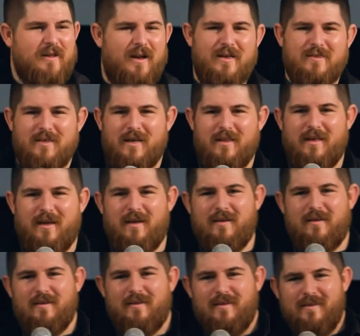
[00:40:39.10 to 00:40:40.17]
Can I say
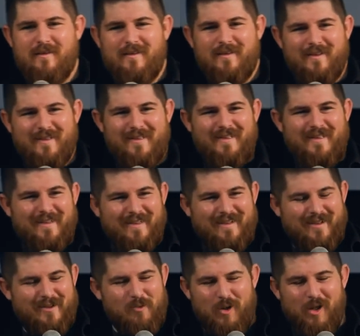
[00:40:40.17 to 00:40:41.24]
that?
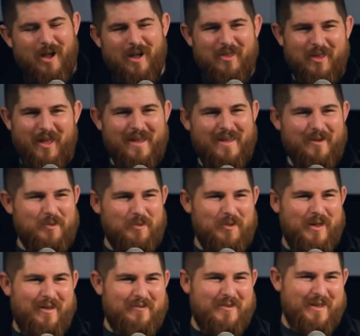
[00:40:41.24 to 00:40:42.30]
We all thank it when
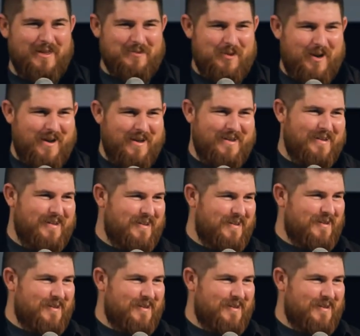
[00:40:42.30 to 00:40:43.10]
we have kids, right?